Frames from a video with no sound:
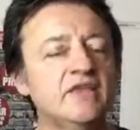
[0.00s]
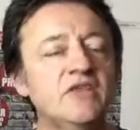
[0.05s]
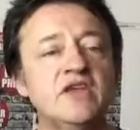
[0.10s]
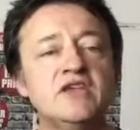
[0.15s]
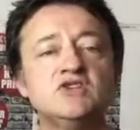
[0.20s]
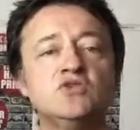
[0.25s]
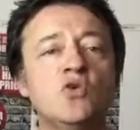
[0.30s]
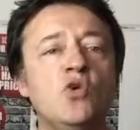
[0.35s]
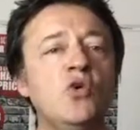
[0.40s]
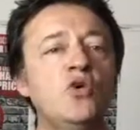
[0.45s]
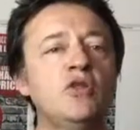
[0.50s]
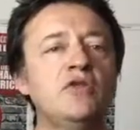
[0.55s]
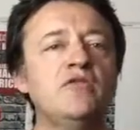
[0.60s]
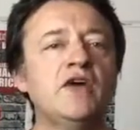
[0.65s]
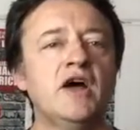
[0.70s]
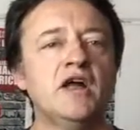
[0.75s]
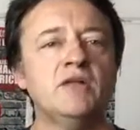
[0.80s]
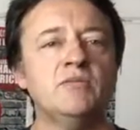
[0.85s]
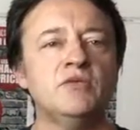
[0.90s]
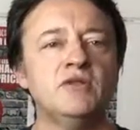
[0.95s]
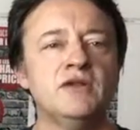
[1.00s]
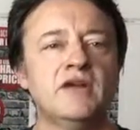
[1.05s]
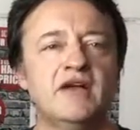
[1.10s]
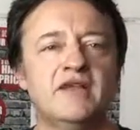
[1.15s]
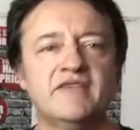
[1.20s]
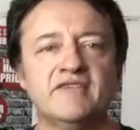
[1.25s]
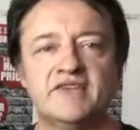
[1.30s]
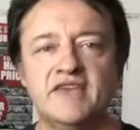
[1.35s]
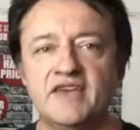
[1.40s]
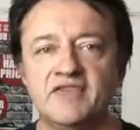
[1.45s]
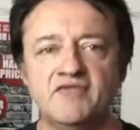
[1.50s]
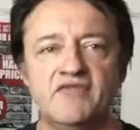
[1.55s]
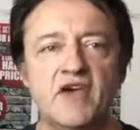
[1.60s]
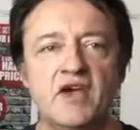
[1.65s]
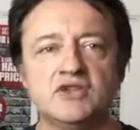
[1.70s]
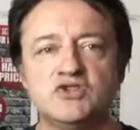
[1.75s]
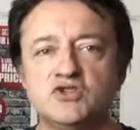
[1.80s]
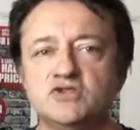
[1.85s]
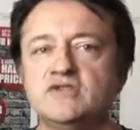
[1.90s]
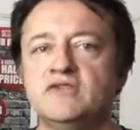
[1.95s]
These are all available as gift
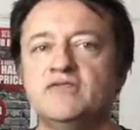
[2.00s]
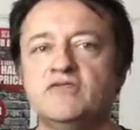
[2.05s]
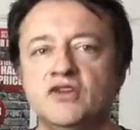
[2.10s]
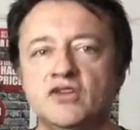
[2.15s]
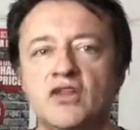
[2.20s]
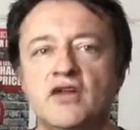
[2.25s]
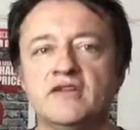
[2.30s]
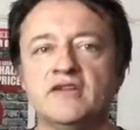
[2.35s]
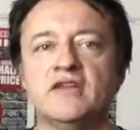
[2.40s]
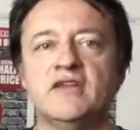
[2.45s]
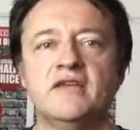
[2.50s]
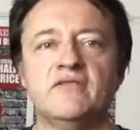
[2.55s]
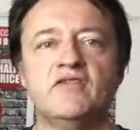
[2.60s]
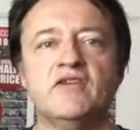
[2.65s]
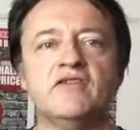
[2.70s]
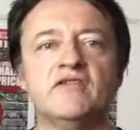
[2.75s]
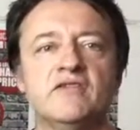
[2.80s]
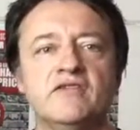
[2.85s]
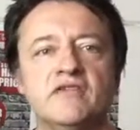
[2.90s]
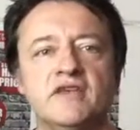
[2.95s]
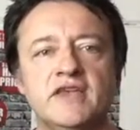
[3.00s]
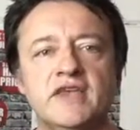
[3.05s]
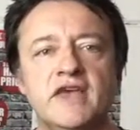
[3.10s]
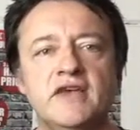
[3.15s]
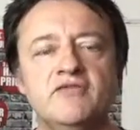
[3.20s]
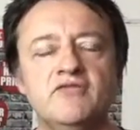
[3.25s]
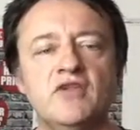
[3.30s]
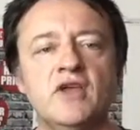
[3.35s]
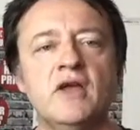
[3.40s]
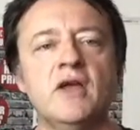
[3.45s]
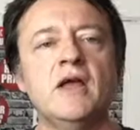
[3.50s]
vouchers if you'd like to give this as a gift.